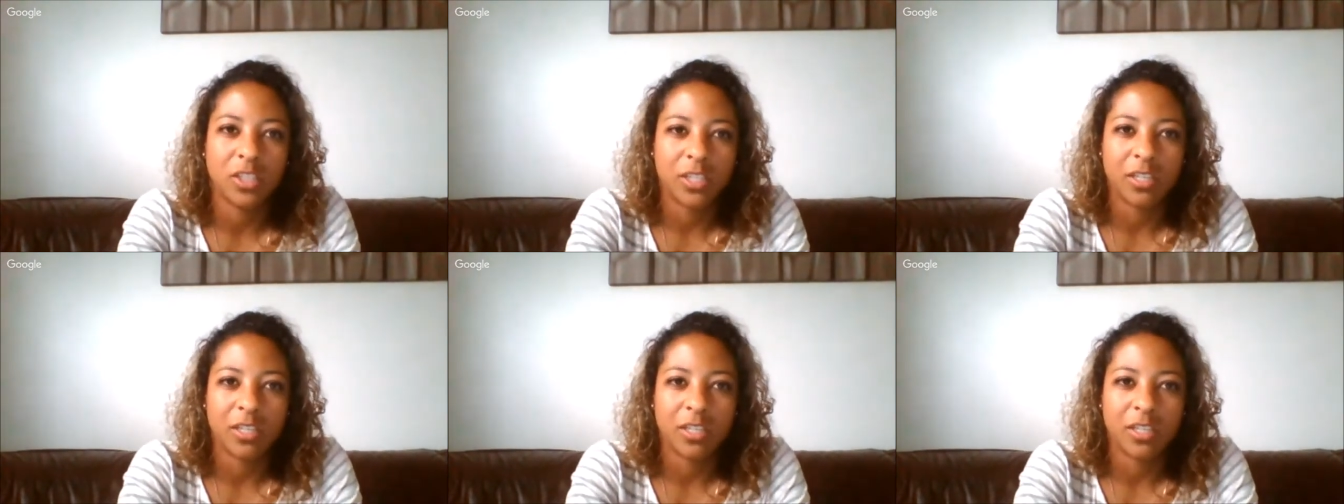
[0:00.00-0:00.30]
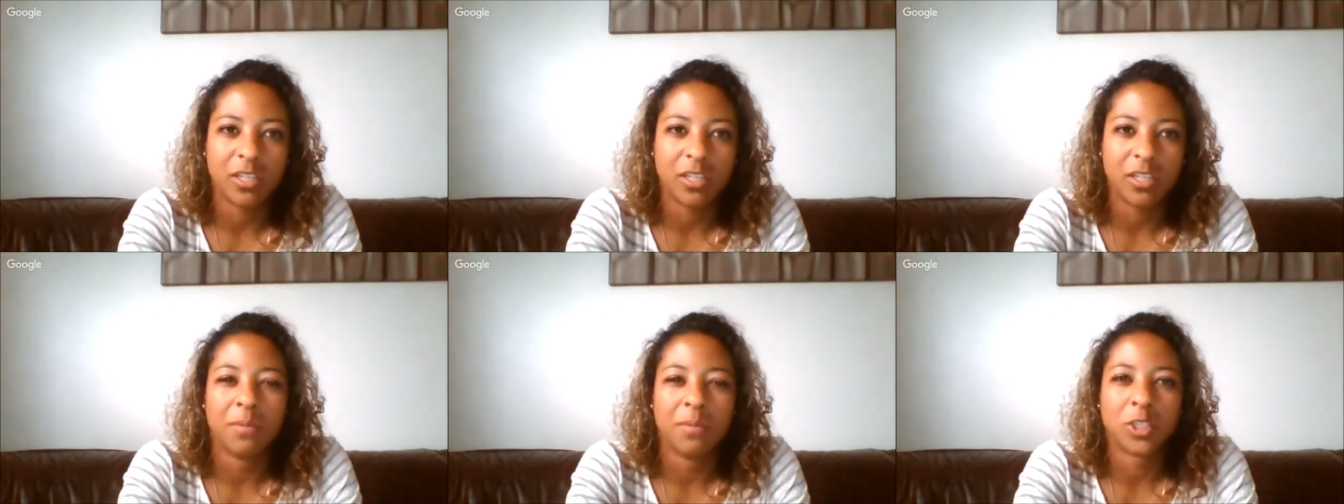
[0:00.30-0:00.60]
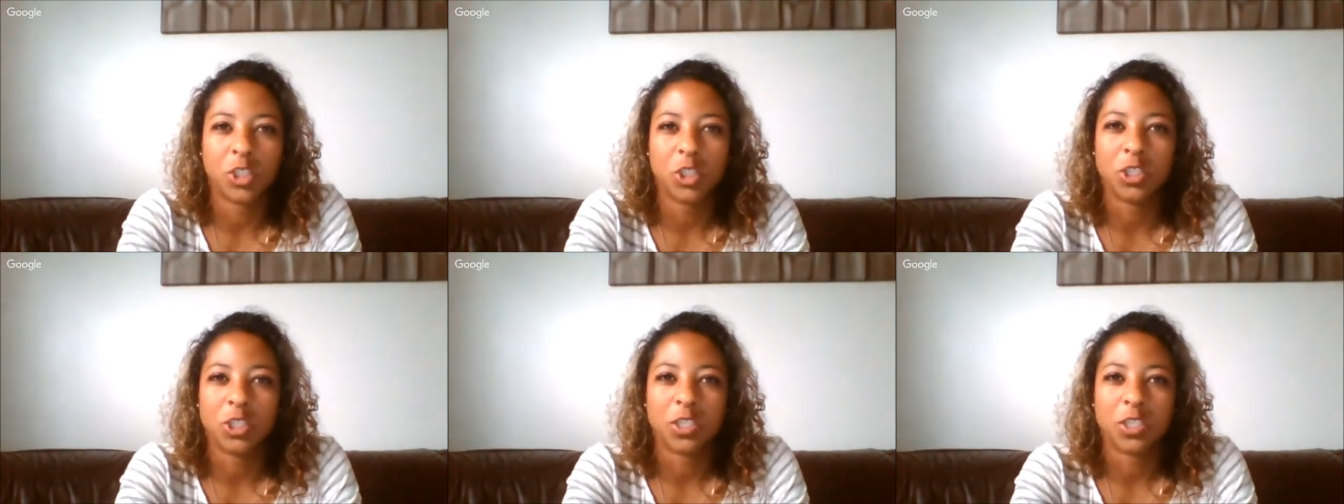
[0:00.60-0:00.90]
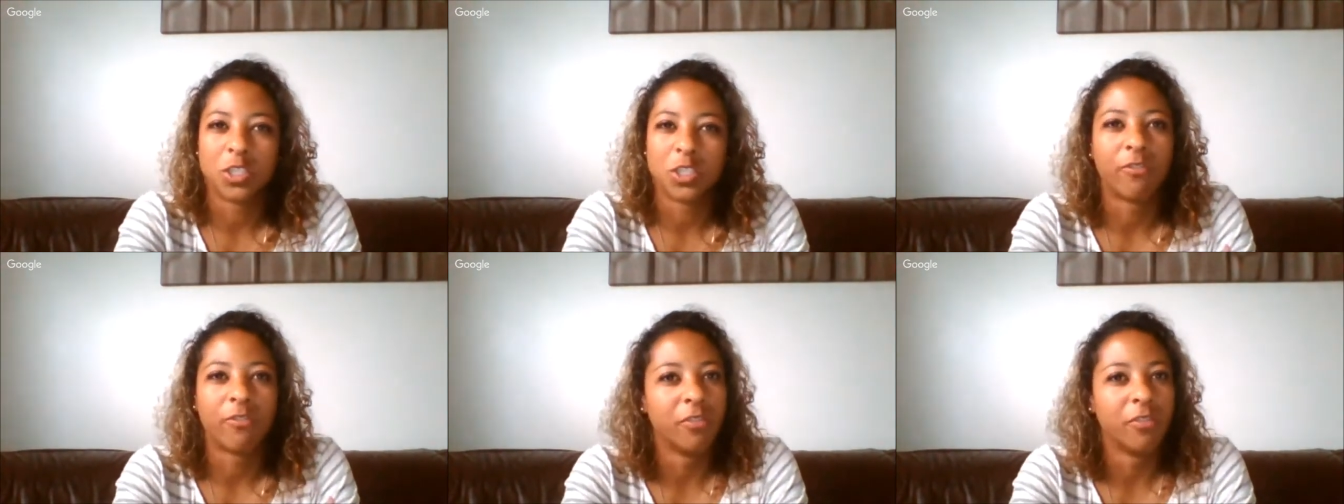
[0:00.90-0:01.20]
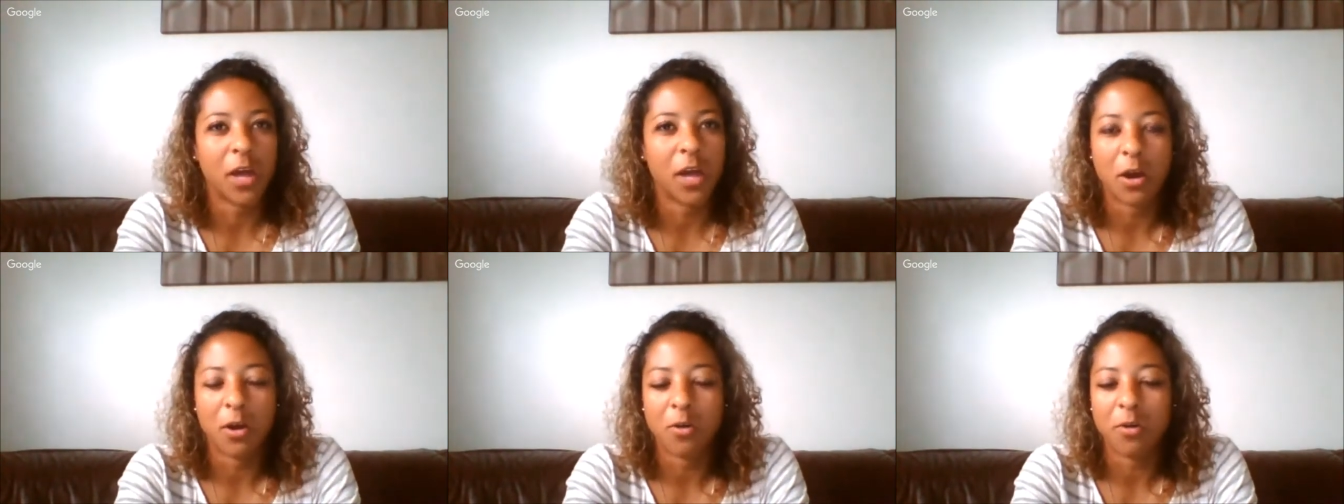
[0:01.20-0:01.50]
there's so much just
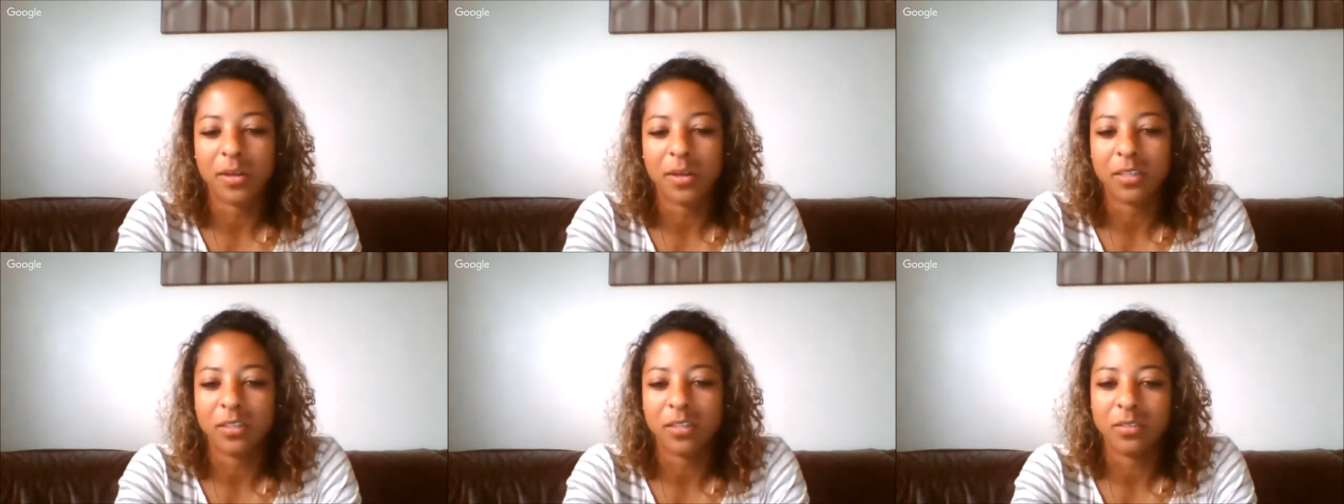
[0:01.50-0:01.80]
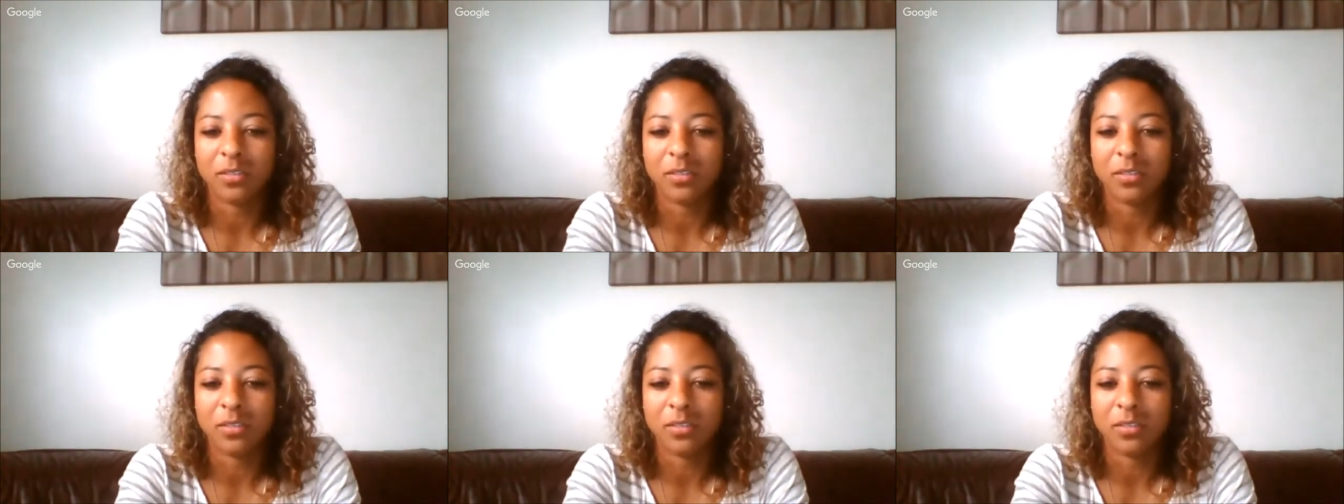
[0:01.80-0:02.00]
flow, and